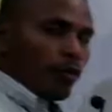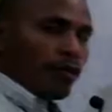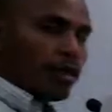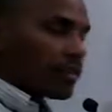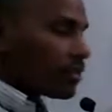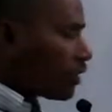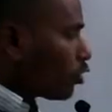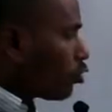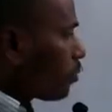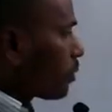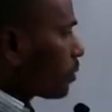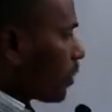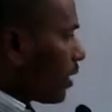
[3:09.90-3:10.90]
profit is 3
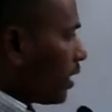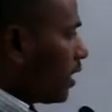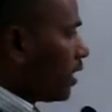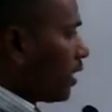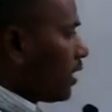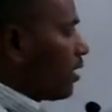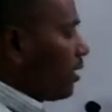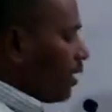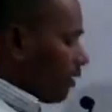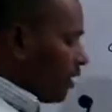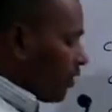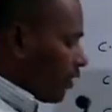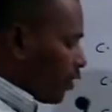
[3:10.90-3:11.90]
rupees per liter
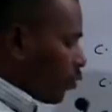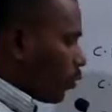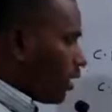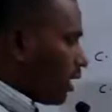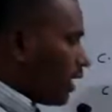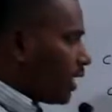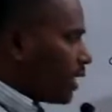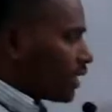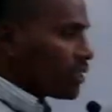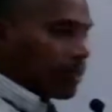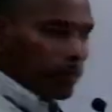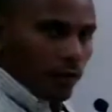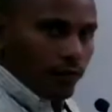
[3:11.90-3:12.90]
then for 20 liters
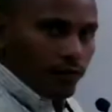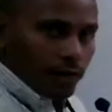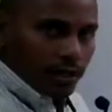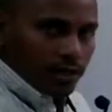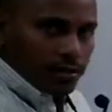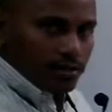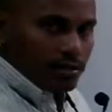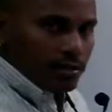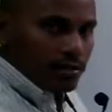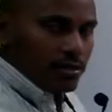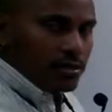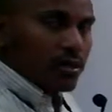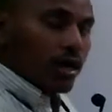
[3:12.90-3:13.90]
the profit is
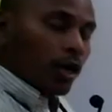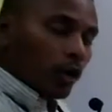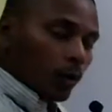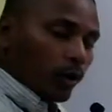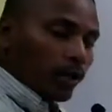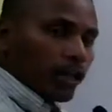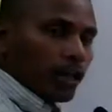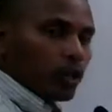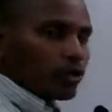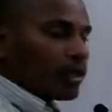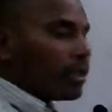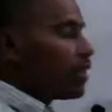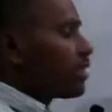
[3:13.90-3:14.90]
20 into
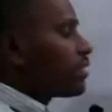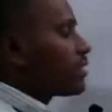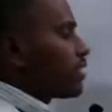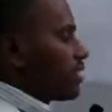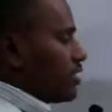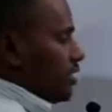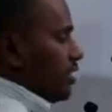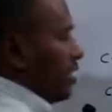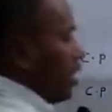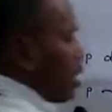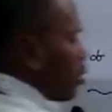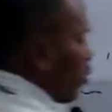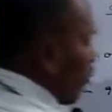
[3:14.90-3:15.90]
3 60
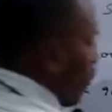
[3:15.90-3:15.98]
so